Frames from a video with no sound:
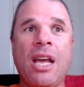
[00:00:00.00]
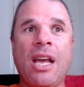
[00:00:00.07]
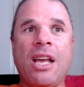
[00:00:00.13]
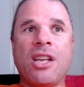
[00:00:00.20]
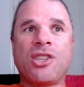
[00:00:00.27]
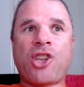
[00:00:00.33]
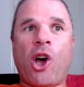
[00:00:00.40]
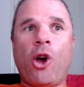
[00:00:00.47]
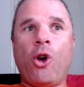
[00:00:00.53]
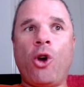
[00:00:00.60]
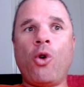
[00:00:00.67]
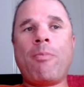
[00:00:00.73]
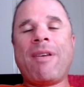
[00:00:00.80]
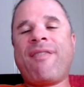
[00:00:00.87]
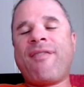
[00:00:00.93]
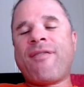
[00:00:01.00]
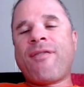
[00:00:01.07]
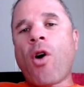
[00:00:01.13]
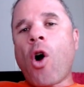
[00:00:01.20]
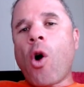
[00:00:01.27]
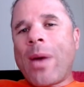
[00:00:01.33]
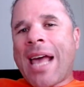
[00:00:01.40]
So
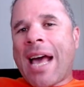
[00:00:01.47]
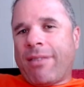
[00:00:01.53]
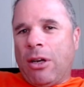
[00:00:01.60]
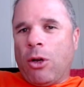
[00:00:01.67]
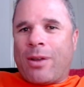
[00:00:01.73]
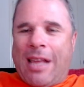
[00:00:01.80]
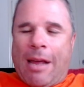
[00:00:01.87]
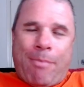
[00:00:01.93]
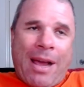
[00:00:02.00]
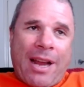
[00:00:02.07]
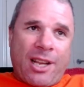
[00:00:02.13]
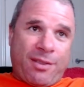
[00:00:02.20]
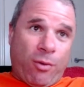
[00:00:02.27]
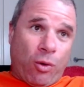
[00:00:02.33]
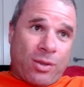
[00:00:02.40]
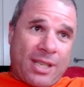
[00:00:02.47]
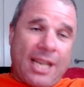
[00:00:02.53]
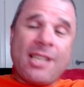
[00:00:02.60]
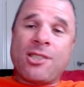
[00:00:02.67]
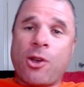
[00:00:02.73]
before we have a look at their Appendix 4C,